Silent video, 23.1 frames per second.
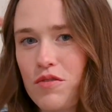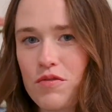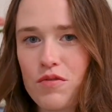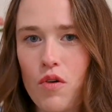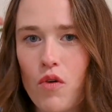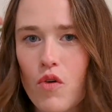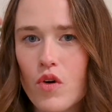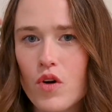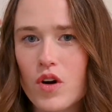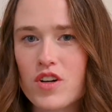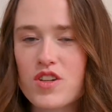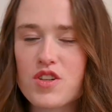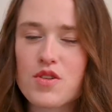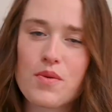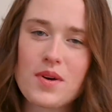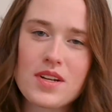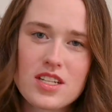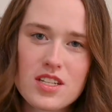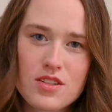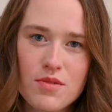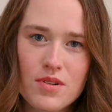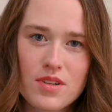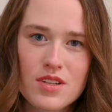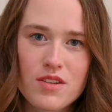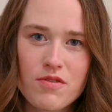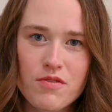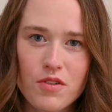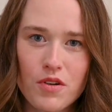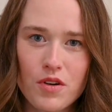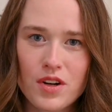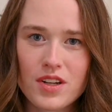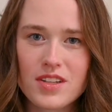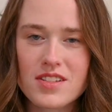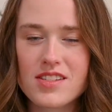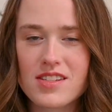for
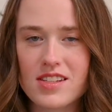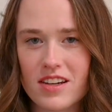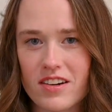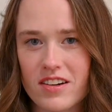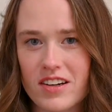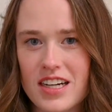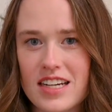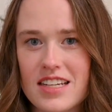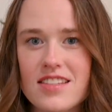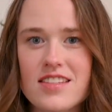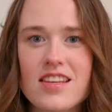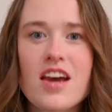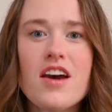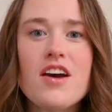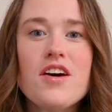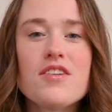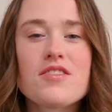2024 series.